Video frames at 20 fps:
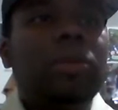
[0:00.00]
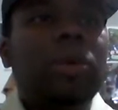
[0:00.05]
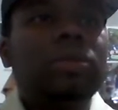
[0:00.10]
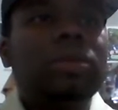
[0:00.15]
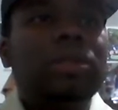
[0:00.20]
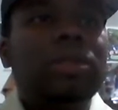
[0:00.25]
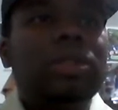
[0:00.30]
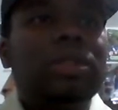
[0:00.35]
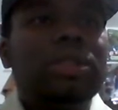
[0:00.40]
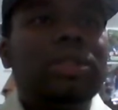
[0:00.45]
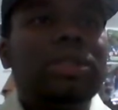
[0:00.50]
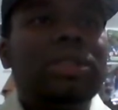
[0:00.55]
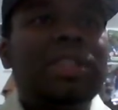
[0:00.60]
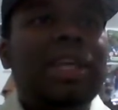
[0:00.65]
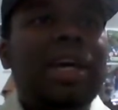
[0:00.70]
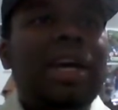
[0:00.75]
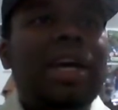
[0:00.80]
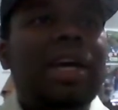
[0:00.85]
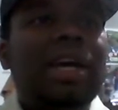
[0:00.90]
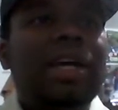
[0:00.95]
Mostyn's
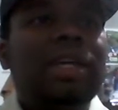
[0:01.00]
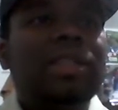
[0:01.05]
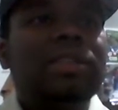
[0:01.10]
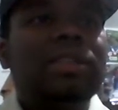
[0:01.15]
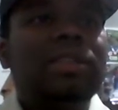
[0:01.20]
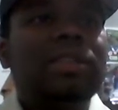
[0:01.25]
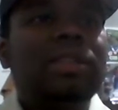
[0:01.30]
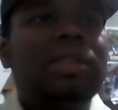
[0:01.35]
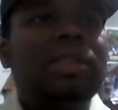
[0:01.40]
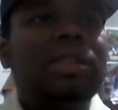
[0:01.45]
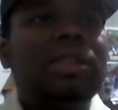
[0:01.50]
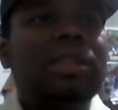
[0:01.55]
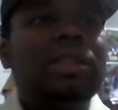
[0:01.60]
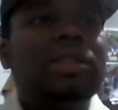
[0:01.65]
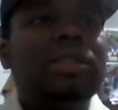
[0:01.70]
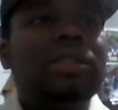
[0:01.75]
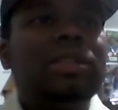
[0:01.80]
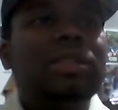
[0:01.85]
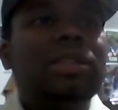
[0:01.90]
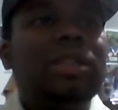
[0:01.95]
ties to the
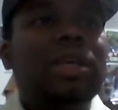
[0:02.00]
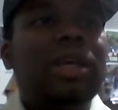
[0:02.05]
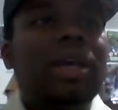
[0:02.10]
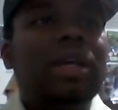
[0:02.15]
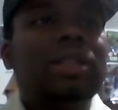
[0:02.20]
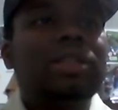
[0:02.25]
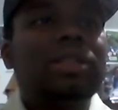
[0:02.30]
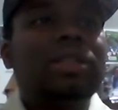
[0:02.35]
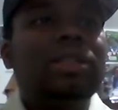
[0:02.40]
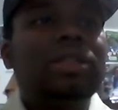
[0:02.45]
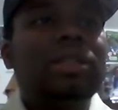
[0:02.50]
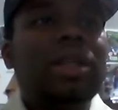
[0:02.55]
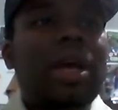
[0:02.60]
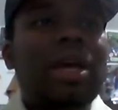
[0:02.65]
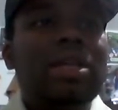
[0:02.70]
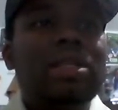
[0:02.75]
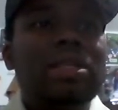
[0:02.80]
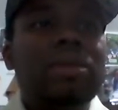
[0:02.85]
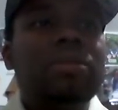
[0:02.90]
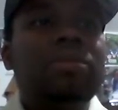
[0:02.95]
Clintons
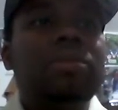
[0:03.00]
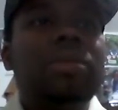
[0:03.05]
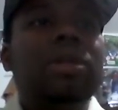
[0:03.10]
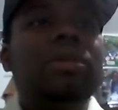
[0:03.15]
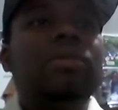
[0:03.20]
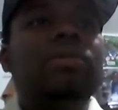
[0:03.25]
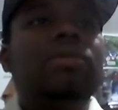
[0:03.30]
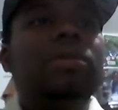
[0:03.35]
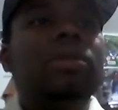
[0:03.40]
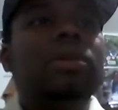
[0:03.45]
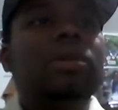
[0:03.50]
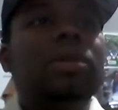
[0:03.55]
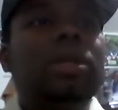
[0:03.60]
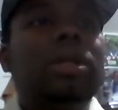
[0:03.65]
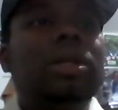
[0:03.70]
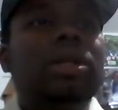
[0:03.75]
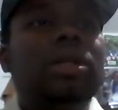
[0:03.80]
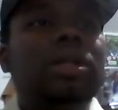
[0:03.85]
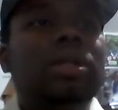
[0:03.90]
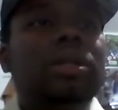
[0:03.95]
hasn't been
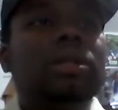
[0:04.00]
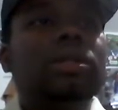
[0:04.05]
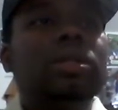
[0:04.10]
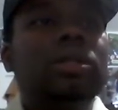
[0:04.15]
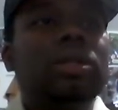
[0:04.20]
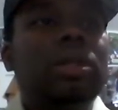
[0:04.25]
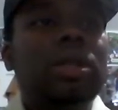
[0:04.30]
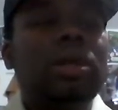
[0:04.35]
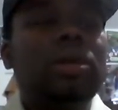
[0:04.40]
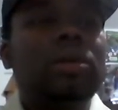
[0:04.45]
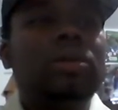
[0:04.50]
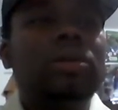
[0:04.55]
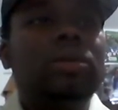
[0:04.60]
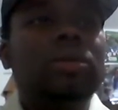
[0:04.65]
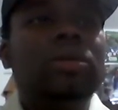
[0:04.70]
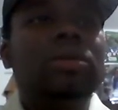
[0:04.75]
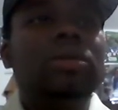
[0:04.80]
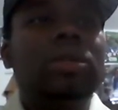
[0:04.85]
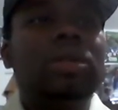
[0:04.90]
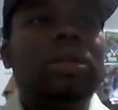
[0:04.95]
fully
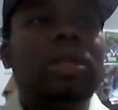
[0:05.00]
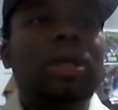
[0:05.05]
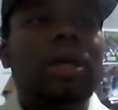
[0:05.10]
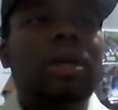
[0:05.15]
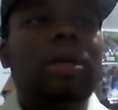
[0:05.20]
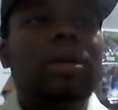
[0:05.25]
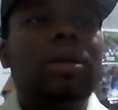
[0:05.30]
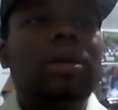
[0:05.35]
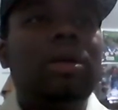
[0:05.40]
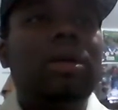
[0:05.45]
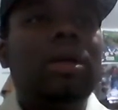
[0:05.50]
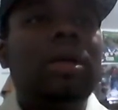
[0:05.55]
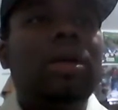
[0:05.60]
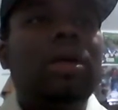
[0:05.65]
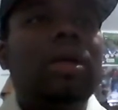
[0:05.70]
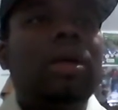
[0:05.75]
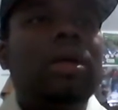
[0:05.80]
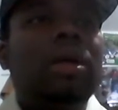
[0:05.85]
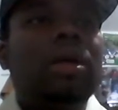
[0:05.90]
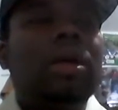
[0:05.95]
disclosed yet,
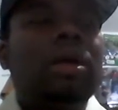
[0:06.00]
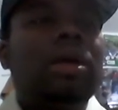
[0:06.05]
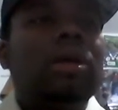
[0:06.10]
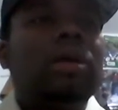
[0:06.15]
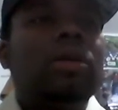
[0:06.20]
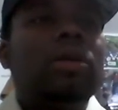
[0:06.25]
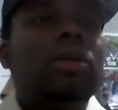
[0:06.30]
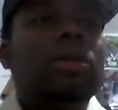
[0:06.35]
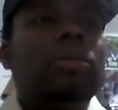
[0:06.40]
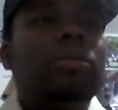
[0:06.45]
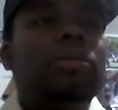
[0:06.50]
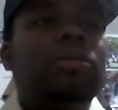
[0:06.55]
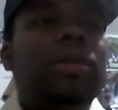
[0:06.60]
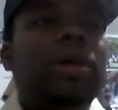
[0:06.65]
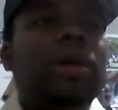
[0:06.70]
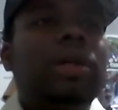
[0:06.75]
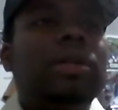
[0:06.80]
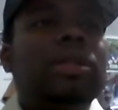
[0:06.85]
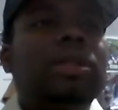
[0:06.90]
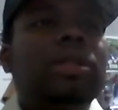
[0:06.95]

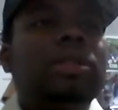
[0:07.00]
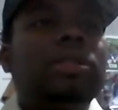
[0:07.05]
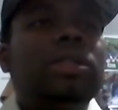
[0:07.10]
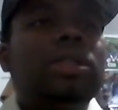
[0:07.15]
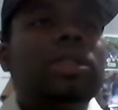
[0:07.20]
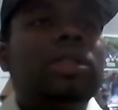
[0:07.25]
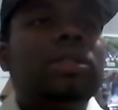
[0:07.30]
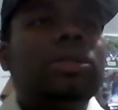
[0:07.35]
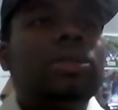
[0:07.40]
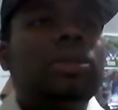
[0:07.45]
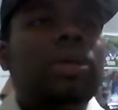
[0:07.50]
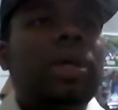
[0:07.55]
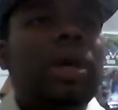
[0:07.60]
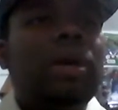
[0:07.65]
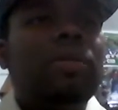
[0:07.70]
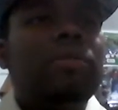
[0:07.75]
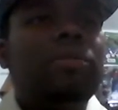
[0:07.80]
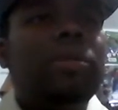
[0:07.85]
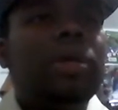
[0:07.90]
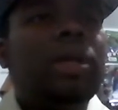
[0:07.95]
but he seems to
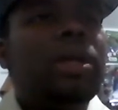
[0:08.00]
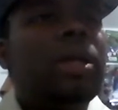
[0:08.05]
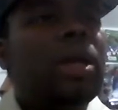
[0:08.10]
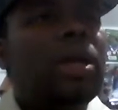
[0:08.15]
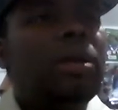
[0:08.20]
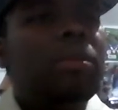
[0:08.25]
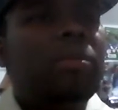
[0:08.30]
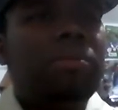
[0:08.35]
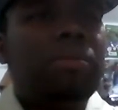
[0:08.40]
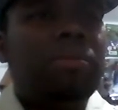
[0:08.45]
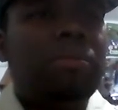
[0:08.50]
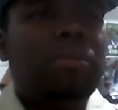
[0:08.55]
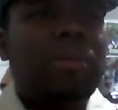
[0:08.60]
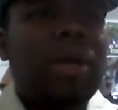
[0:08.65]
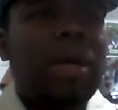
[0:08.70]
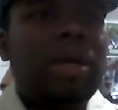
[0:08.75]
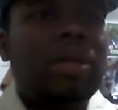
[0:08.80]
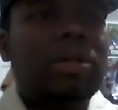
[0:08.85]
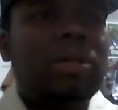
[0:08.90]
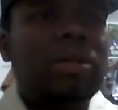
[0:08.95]
have been a
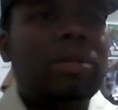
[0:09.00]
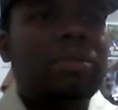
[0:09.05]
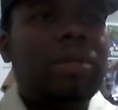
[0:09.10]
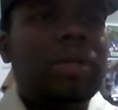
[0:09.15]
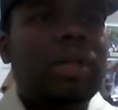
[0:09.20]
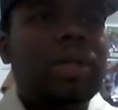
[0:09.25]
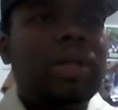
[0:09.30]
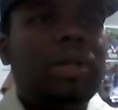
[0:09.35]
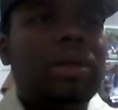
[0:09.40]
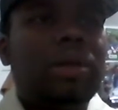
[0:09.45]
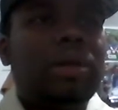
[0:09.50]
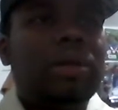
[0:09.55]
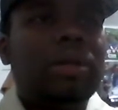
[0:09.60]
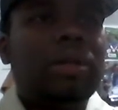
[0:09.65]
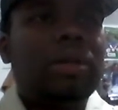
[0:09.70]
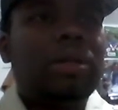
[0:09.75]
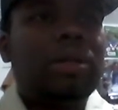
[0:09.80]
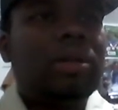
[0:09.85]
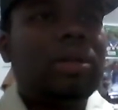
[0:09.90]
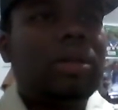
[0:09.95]
major player
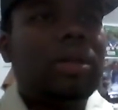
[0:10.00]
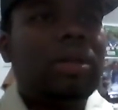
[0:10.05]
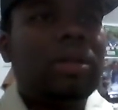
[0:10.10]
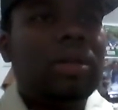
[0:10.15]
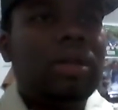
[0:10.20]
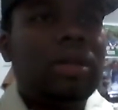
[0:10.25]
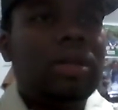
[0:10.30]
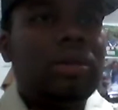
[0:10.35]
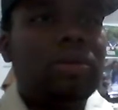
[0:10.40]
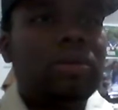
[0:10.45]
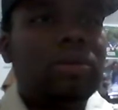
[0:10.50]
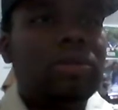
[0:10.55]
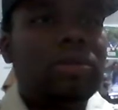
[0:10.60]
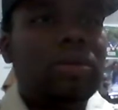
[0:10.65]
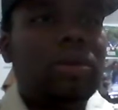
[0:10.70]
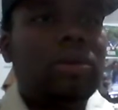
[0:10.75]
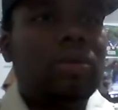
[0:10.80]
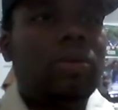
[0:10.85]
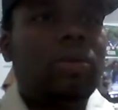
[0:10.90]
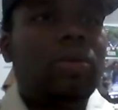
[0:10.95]
in the inner
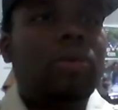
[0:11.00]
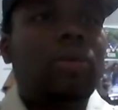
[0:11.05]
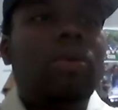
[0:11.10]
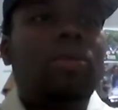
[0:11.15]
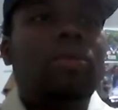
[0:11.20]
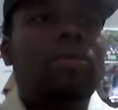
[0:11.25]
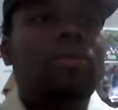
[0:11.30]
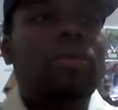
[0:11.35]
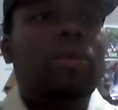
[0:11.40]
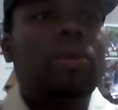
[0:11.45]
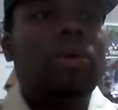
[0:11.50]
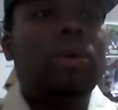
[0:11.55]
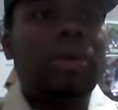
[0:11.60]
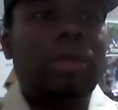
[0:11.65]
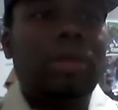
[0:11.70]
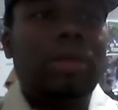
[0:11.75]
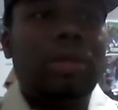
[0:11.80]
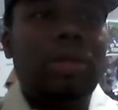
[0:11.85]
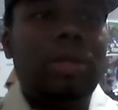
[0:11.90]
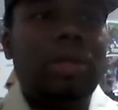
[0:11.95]
circle for
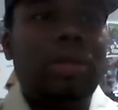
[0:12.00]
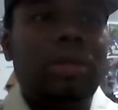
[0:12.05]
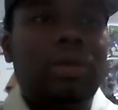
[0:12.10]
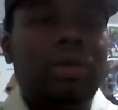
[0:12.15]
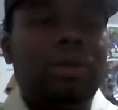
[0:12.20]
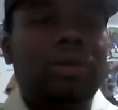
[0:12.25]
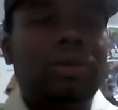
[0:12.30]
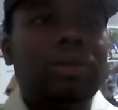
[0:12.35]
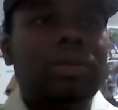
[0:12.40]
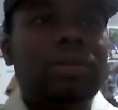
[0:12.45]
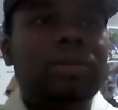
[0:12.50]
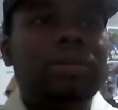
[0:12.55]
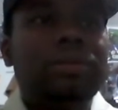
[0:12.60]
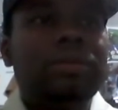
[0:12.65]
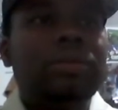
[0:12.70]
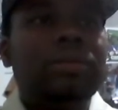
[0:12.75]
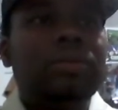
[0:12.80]
years.